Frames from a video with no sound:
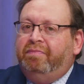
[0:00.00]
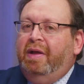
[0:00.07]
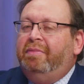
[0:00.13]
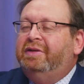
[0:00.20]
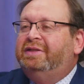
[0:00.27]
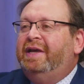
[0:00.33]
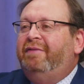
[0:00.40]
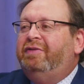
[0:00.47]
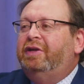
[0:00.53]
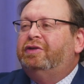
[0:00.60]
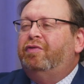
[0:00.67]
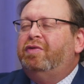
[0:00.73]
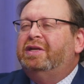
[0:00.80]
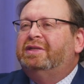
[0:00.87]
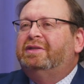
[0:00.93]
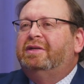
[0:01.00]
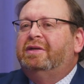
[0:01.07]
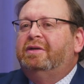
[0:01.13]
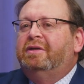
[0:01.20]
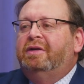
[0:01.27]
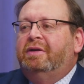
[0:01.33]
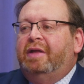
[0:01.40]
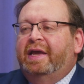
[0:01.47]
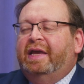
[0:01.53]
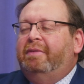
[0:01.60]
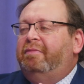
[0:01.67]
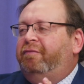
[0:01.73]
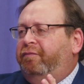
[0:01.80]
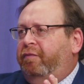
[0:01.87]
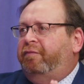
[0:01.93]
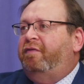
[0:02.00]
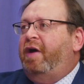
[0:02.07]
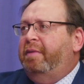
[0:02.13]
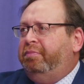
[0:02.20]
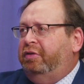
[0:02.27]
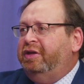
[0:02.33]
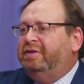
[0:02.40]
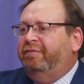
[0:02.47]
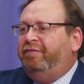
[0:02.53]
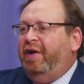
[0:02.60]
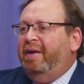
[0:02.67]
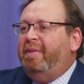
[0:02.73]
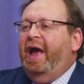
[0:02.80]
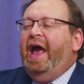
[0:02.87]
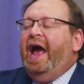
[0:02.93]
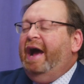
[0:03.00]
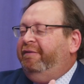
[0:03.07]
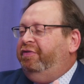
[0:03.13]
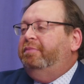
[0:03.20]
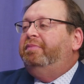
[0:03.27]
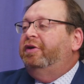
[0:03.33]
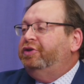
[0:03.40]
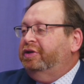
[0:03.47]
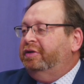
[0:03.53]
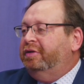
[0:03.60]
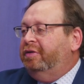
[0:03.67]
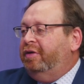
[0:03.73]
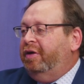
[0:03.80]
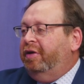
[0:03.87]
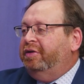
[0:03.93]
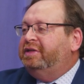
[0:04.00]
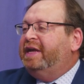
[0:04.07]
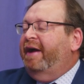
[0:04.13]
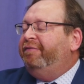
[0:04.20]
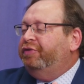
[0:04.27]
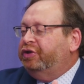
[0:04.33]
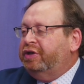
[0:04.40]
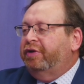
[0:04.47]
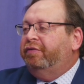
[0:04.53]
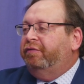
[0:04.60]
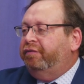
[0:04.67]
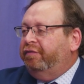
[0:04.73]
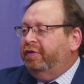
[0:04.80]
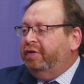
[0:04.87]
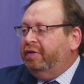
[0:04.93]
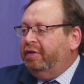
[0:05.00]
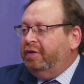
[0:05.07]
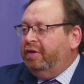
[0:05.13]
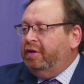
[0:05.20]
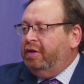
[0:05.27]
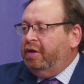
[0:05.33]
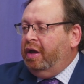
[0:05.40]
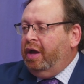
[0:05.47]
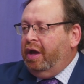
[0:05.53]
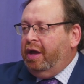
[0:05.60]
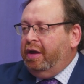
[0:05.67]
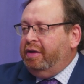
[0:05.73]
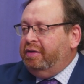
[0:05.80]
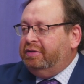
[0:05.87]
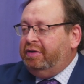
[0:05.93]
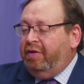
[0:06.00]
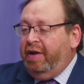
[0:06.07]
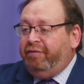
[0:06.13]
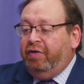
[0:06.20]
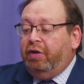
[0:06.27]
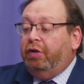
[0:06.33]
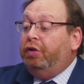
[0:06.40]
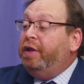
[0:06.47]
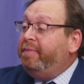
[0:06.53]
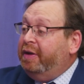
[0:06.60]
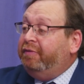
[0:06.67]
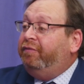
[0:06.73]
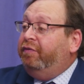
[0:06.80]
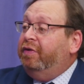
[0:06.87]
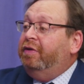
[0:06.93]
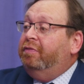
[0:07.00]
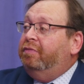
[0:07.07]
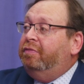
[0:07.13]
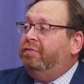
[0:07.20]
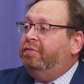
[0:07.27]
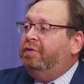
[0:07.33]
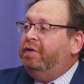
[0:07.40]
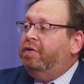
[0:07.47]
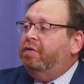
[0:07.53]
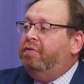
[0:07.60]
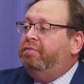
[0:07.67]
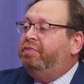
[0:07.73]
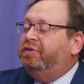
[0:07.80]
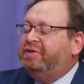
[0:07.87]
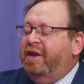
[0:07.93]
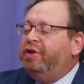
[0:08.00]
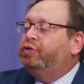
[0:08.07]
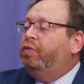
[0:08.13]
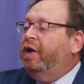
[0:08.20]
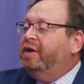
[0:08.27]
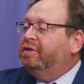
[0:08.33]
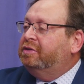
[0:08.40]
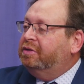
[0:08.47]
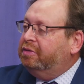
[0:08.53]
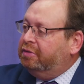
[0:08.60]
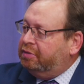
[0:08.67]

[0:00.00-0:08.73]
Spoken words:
Public safety is always like police and fire about half the budget, at least half the general fund. Is there ever a limit for you, percentage-wise?